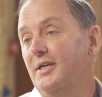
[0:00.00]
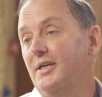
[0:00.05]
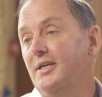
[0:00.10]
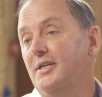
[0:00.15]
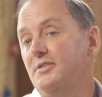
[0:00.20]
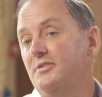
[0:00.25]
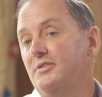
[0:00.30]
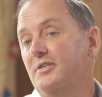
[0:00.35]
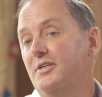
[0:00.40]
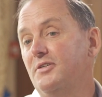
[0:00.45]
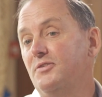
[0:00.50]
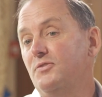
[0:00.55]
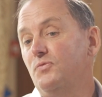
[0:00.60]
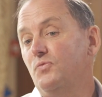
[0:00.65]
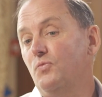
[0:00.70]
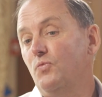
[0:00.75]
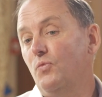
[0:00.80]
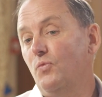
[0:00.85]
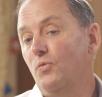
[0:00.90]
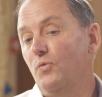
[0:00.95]
It's
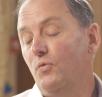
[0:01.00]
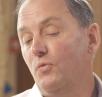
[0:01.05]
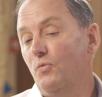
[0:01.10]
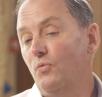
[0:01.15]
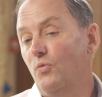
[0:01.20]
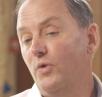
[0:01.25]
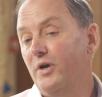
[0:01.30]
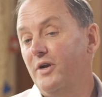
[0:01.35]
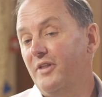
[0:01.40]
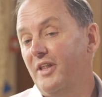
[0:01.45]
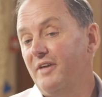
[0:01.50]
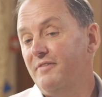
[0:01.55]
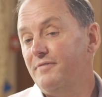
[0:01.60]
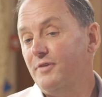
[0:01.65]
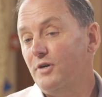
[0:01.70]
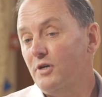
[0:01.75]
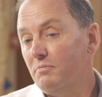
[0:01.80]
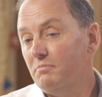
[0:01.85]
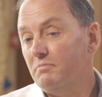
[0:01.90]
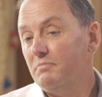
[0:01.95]
where are they
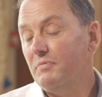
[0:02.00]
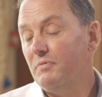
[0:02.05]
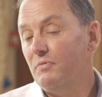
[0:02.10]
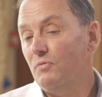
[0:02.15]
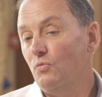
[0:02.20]
from,